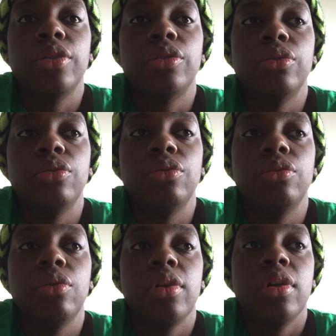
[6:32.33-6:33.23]
to
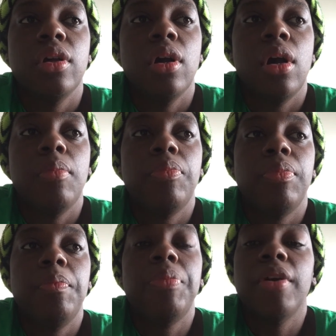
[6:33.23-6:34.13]

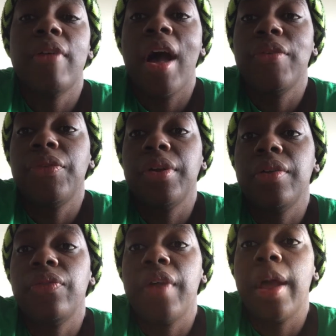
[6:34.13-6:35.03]
provide for their
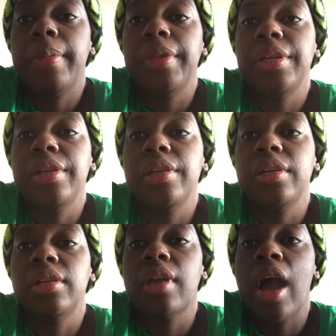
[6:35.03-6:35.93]

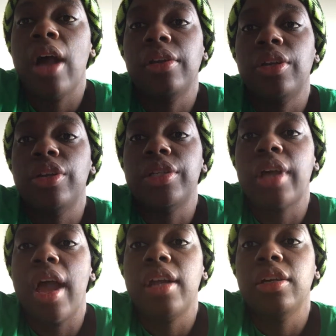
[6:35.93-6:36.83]
family out there in
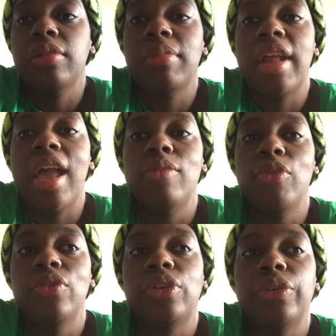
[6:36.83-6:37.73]
China, but they had to
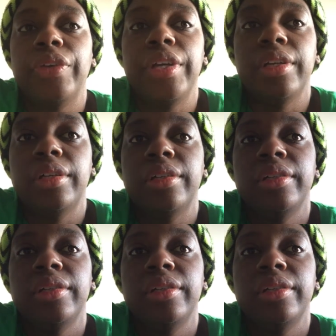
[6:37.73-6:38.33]
move to Korea.